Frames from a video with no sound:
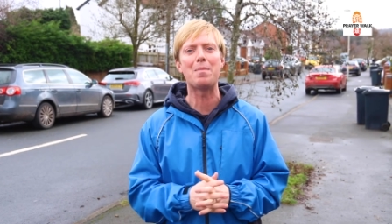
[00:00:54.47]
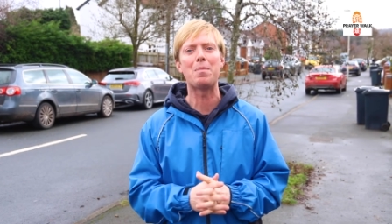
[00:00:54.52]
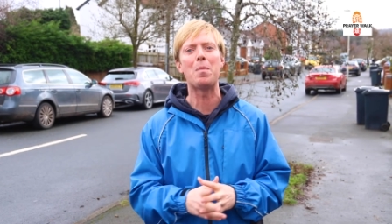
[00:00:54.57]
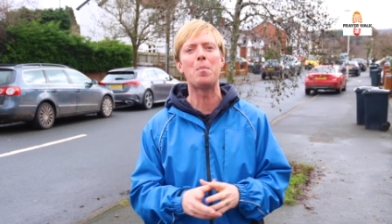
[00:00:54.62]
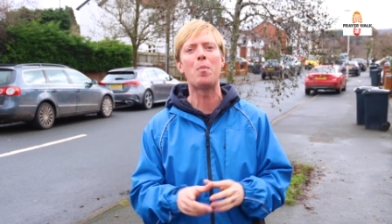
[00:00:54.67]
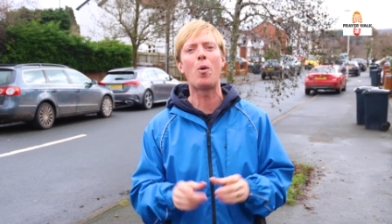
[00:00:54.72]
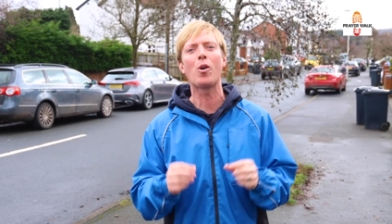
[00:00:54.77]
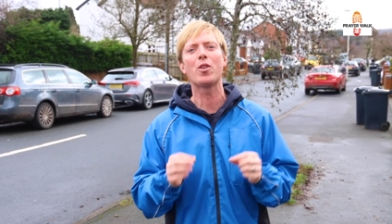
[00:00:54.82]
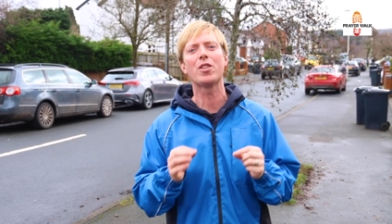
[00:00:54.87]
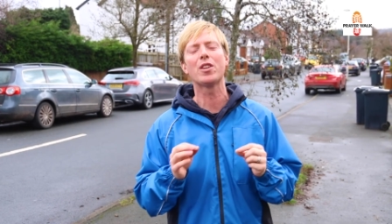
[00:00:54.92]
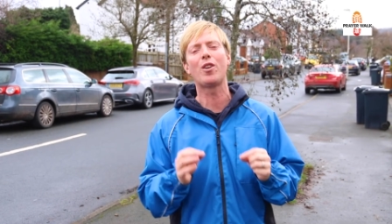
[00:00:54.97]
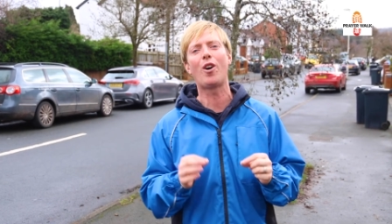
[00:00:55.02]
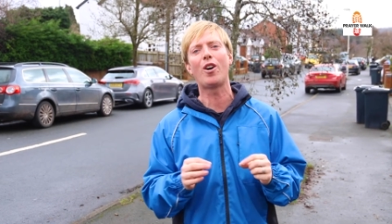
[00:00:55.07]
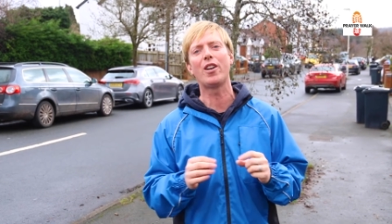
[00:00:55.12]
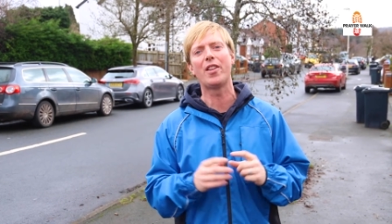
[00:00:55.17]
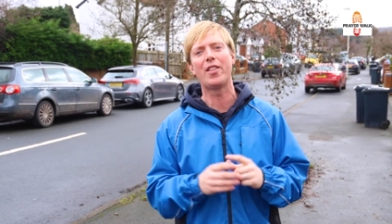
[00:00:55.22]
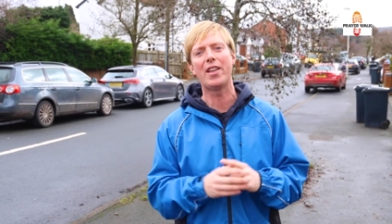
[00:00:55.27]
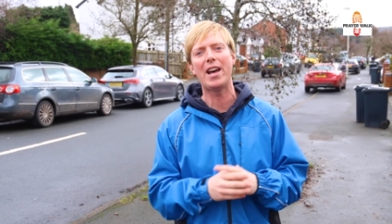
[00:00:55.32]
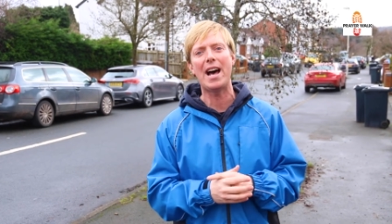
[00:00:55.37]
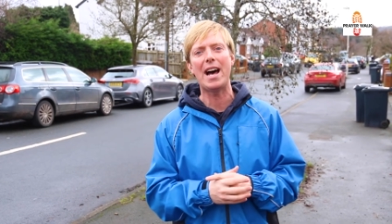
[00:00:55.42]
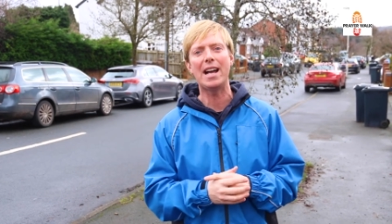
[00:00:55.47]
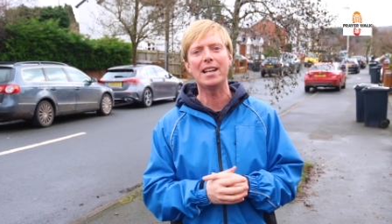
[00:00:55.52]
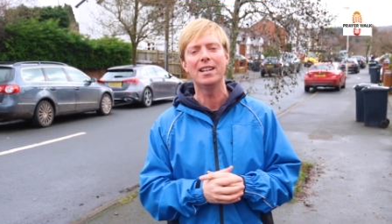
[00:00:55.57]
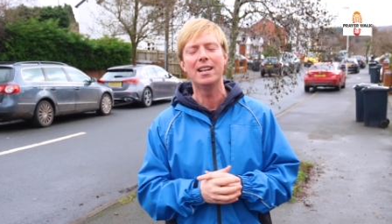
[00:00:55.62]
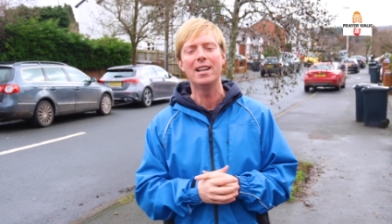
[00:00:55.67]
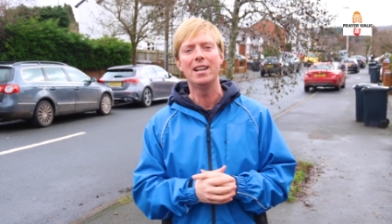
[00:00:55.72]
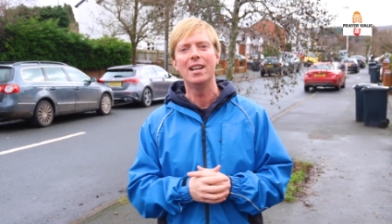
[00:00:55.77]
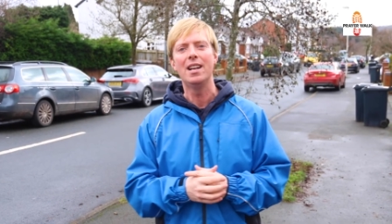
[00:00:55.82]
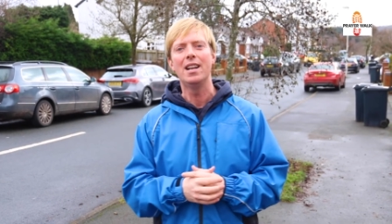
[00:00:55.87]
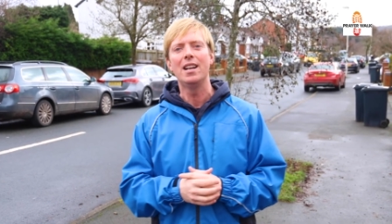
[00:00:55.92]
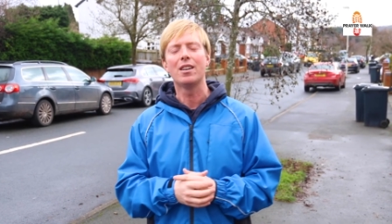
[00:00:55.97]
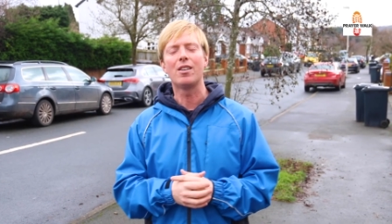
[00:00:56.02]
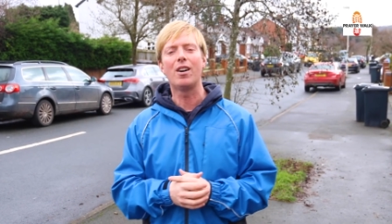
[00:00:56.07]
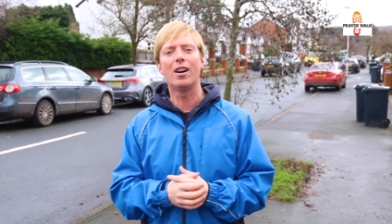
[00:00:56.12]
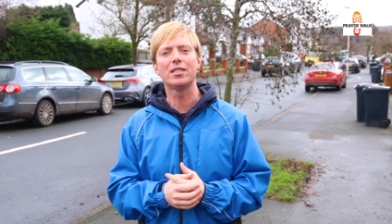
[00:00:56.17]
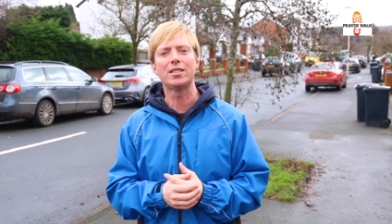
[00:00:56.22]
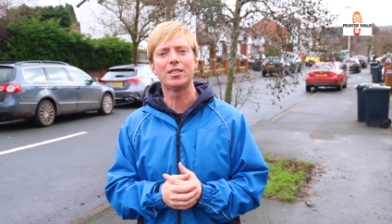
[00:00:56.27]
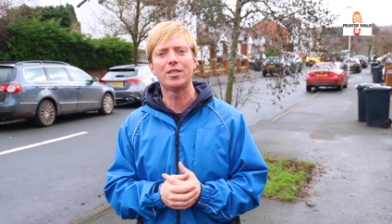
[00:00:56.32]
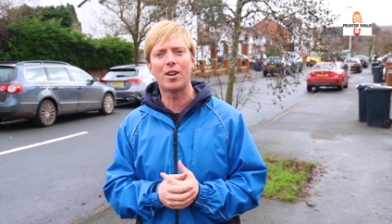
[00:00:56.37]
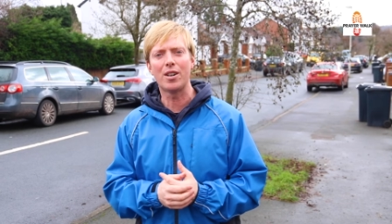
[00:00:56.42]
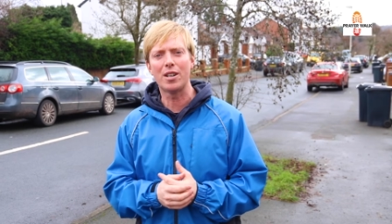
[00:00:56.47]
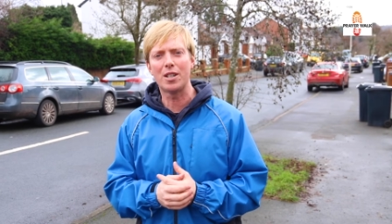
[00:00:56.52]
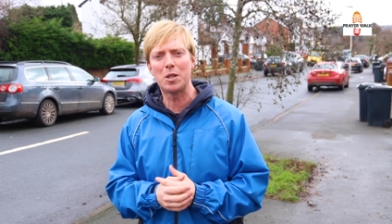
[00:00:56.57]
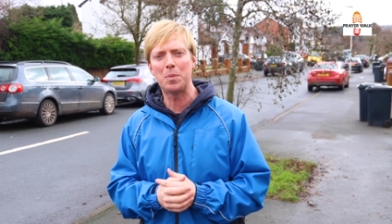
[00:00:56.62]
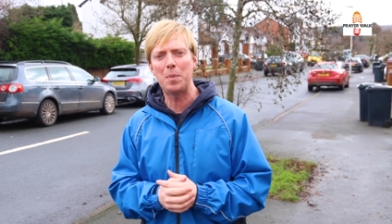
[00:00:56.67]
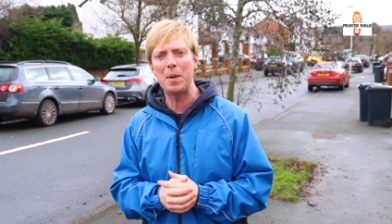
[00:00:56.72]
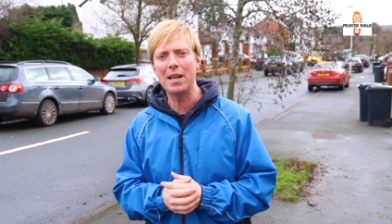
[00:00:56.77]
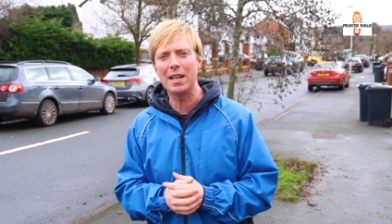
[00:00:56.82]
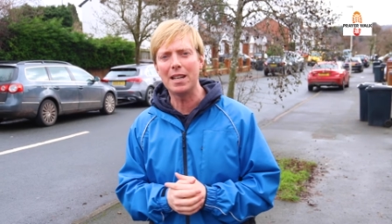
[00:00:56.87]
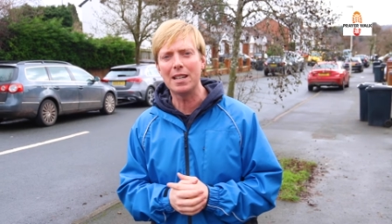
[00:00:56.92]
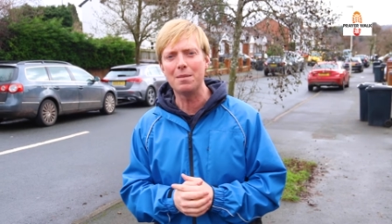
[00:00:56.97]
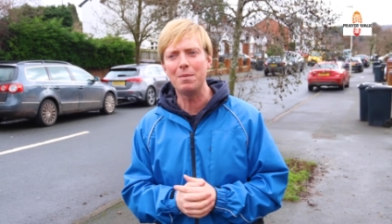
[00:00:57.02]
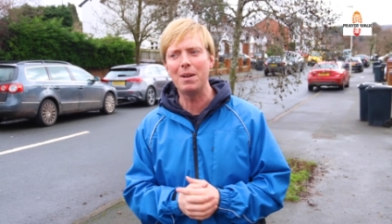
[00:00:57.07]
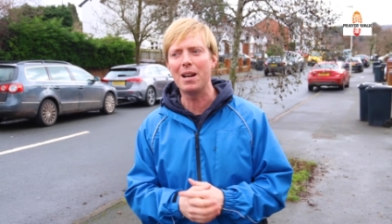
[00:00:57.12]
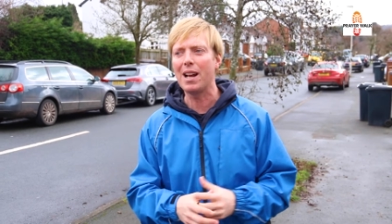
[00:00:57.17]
But more than all of that, God started speaking to me.